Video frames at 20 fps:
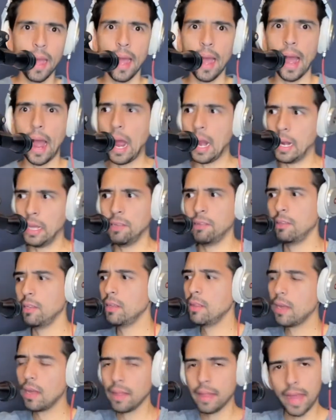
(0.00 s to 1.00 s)
and I see
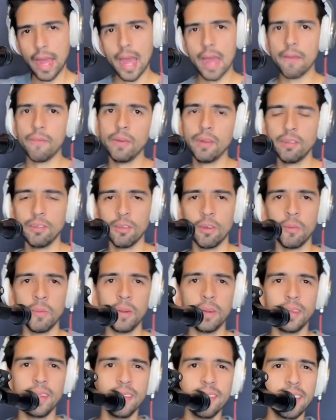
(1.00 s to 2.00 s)
that every
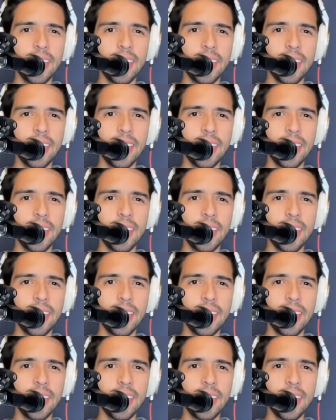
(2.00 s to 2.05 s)
summer these